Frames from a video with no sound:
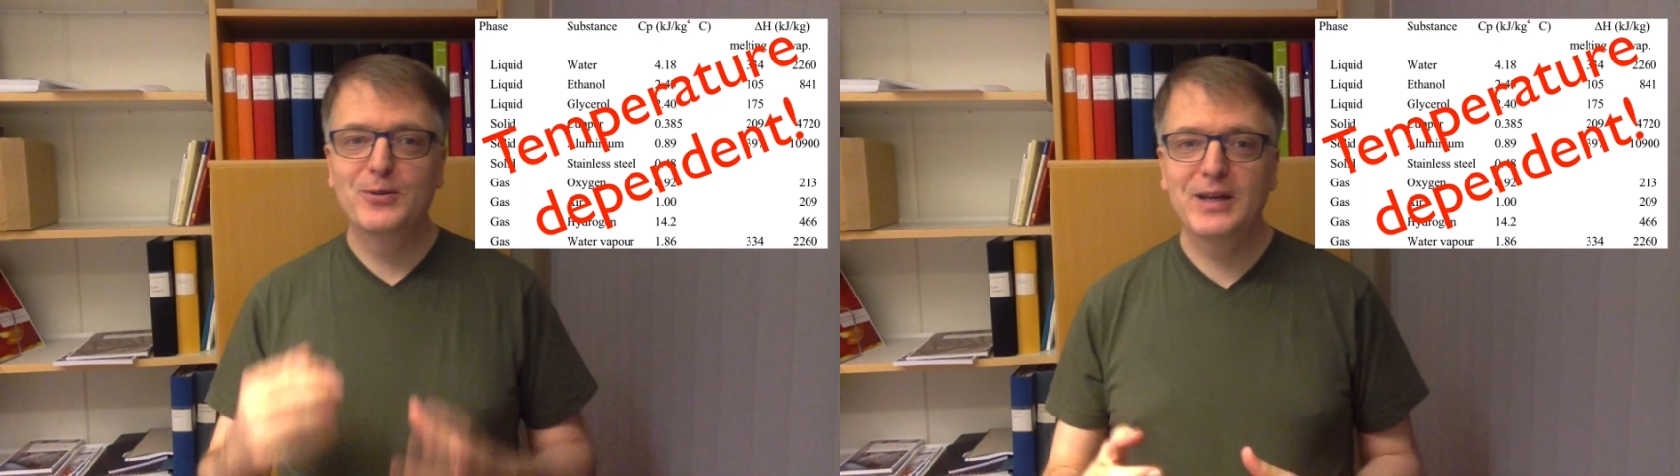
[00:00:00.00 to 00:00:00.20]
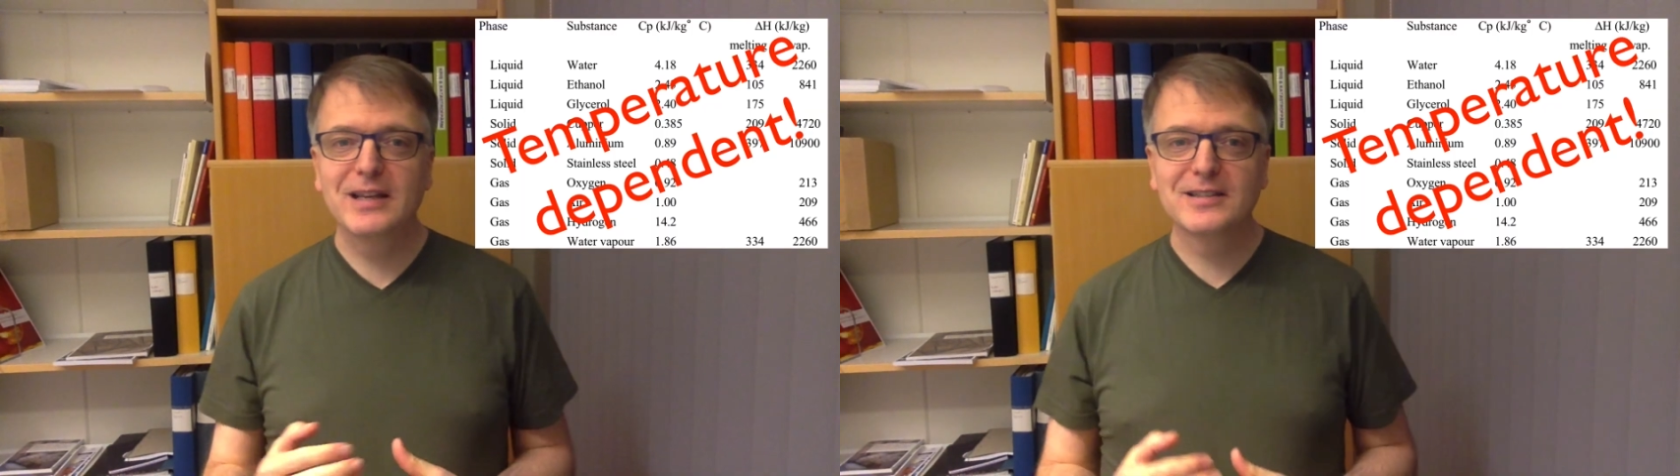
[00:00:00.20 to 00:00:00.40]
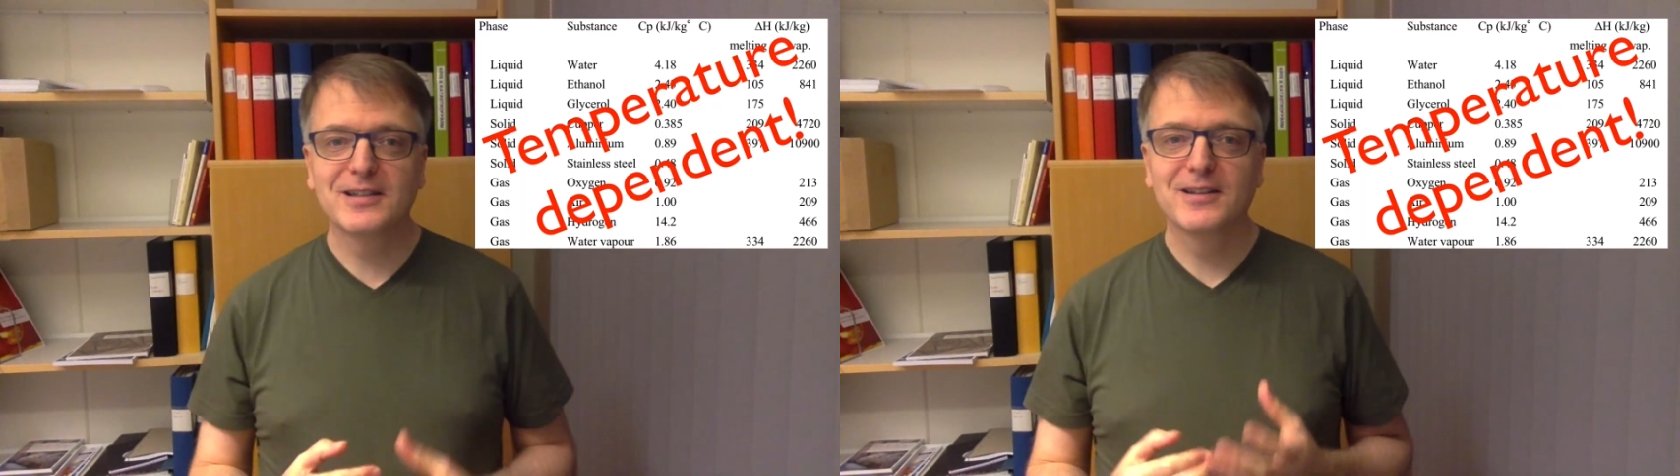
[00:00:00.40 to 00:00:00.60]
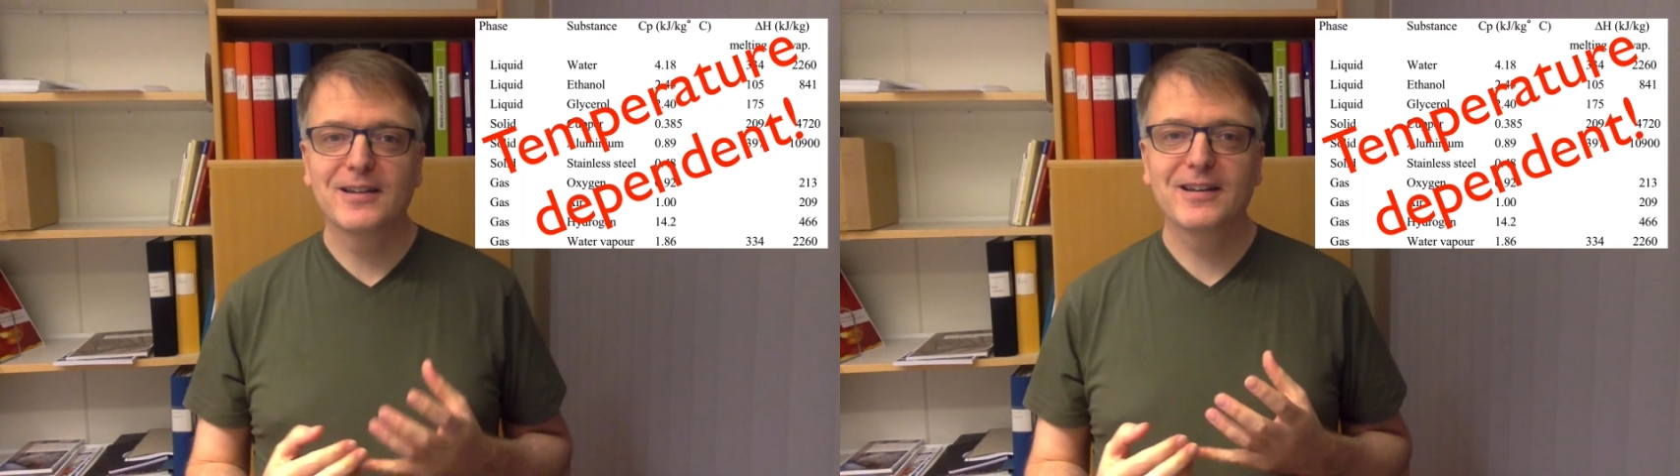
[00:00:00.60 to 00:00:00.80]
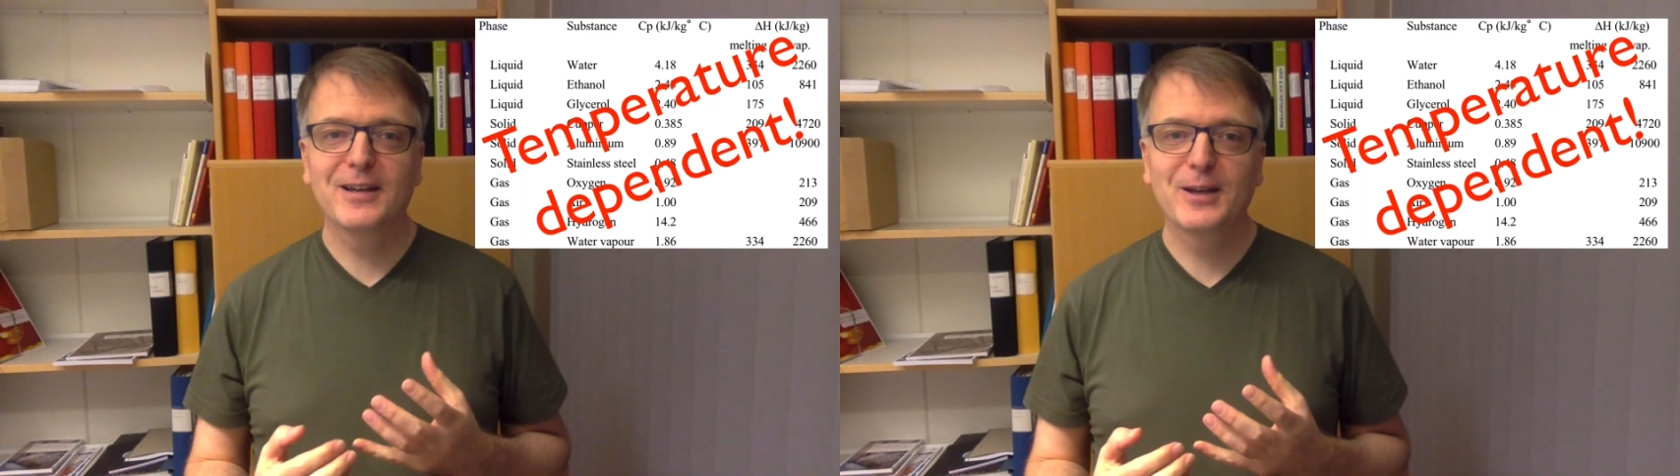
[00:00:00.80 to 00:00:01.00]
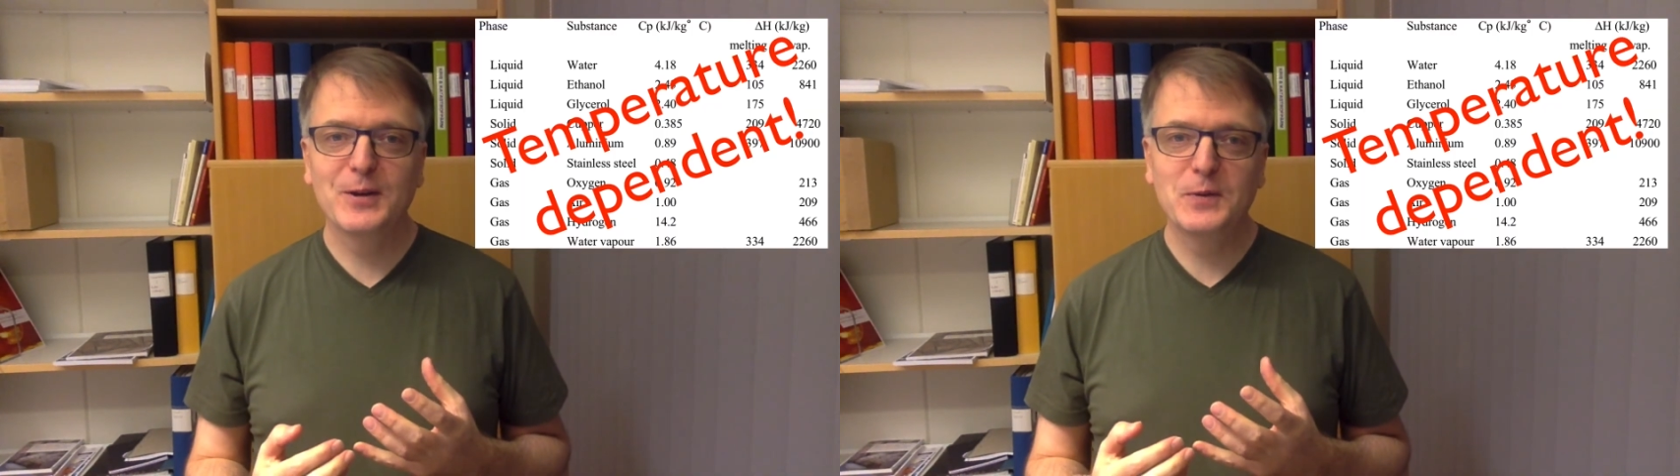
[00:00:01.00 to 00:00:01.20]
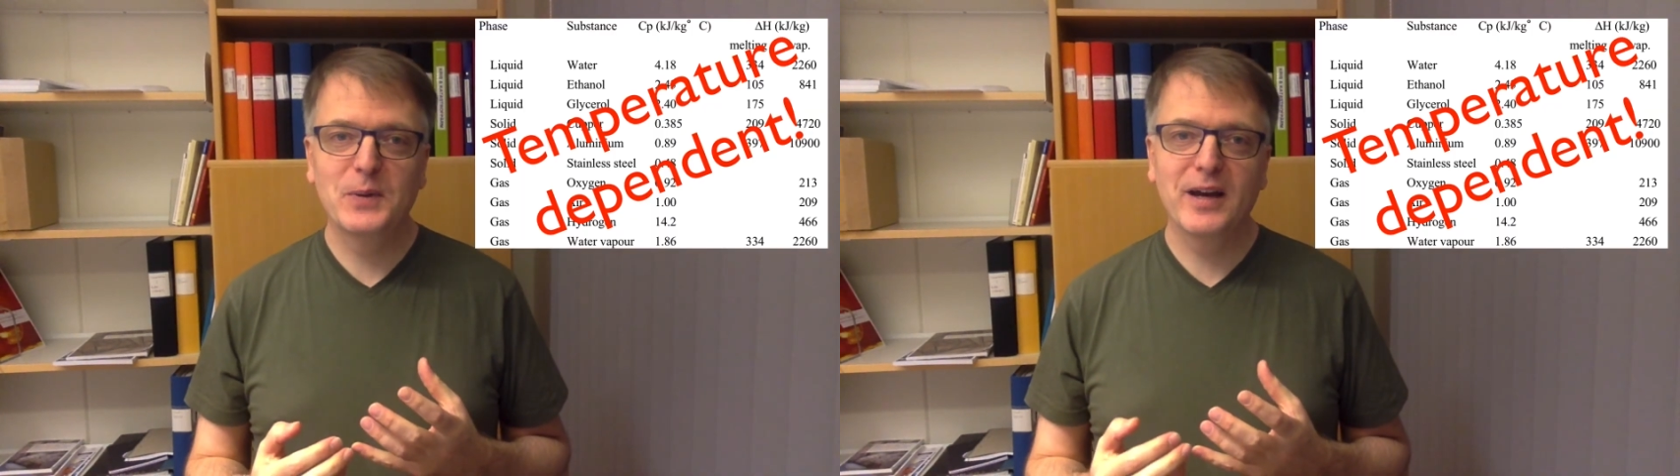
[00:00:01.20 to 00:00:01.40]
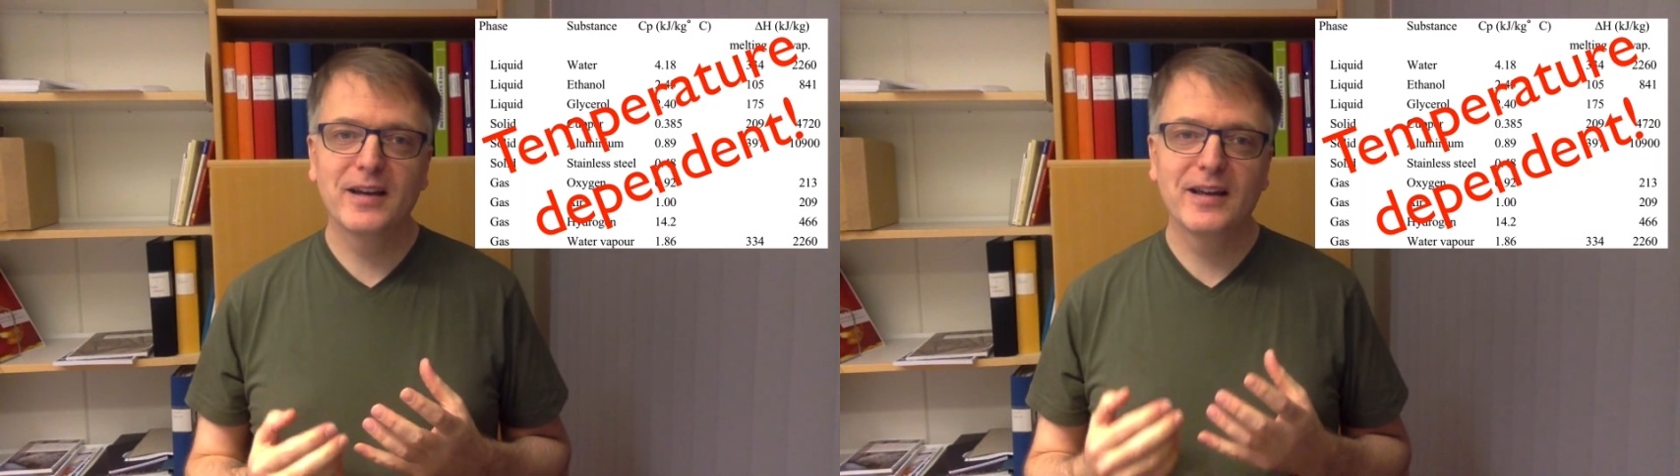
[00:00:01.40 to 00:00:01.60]
reason
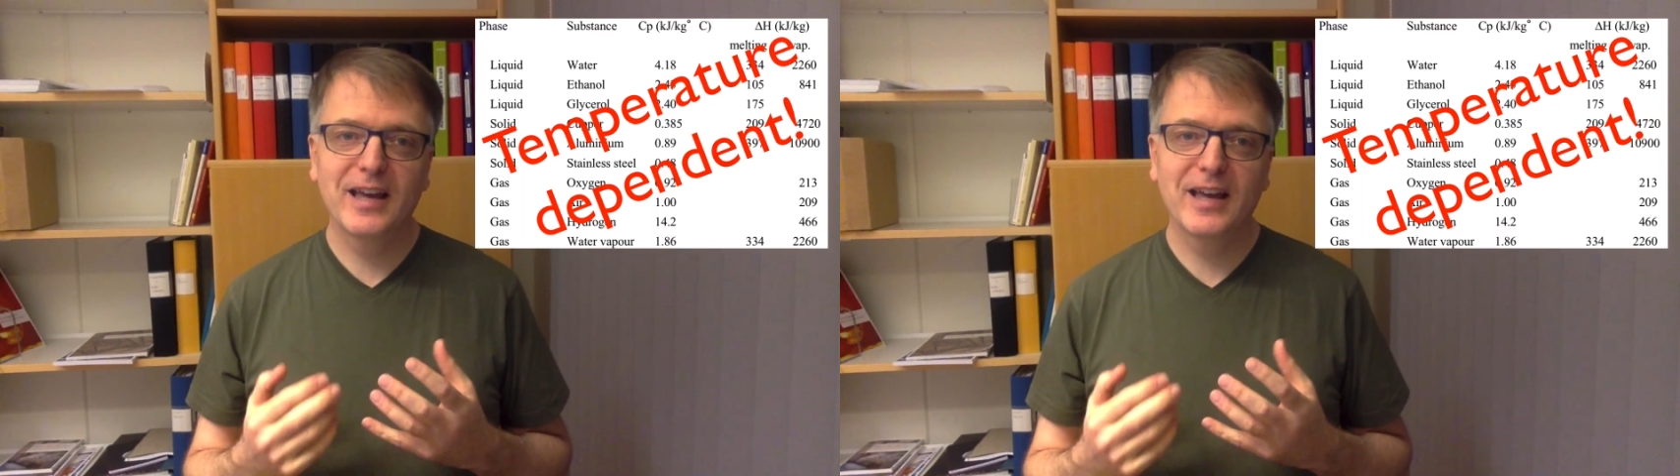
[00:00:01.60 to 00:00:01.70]
why